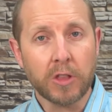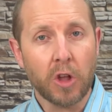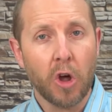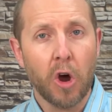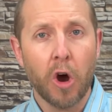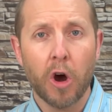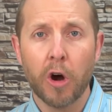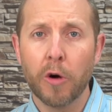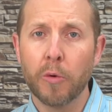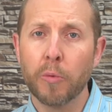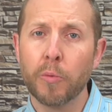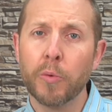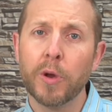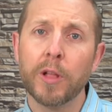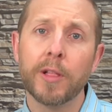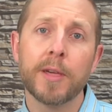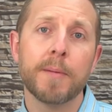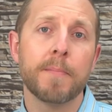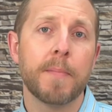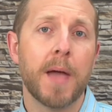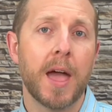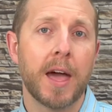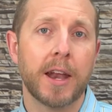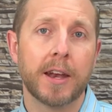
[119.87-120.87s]
are
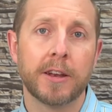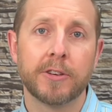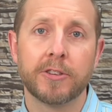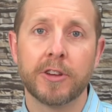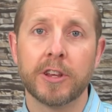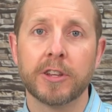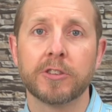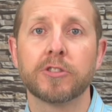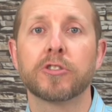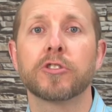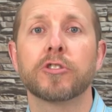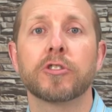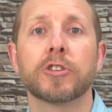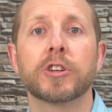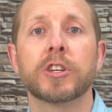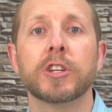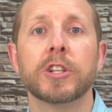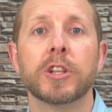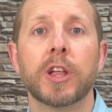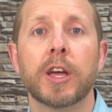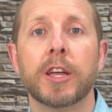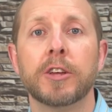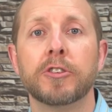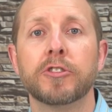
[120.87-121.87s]
really managing
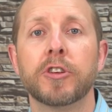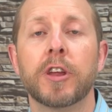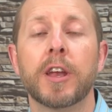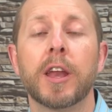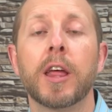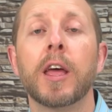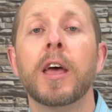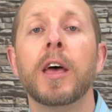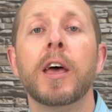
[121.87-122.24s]
circulation.